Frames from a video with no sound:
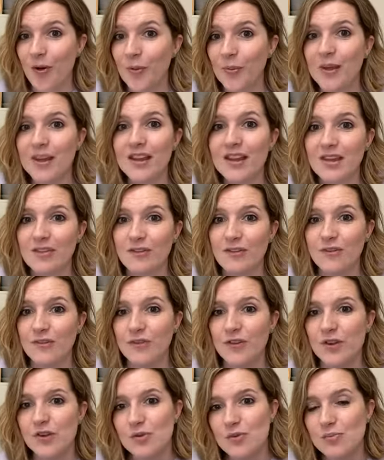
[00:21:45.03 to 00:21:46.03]
I'm going to give a
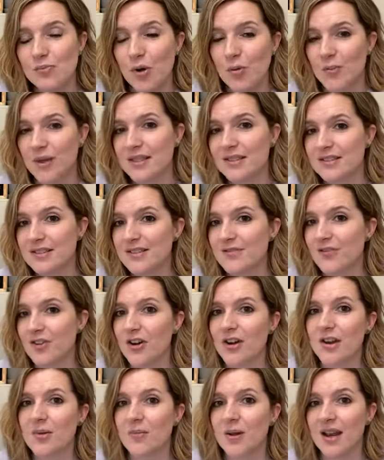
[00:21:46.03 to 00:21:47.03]
few moments for
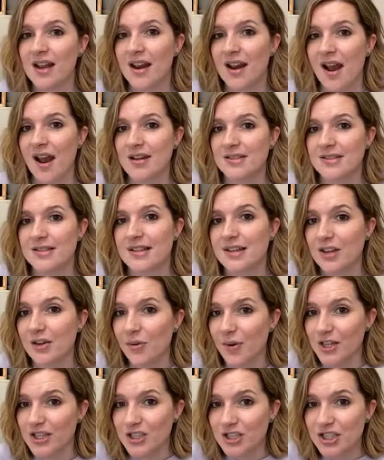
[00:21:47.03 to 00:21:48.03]
anybody to ask any
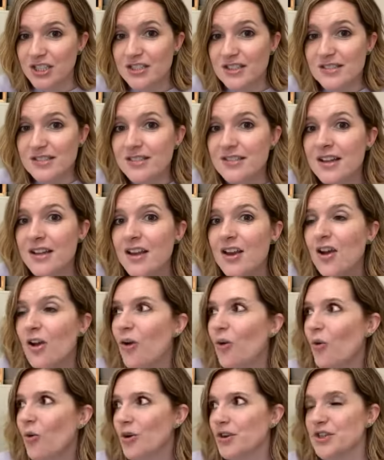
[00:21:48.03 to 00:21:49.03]
questions
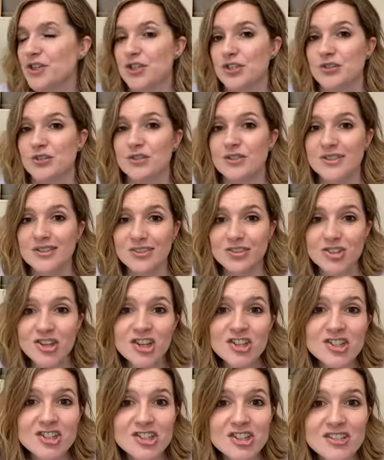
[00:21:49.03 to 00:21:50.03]
or additional
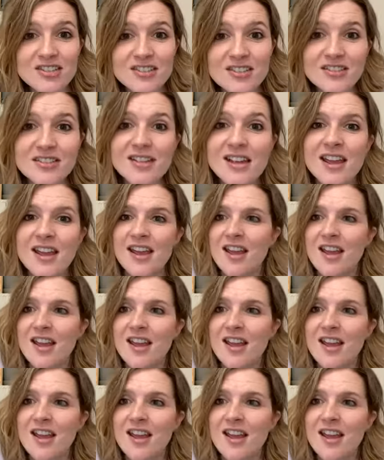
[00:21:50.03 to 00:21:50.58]
suggestions.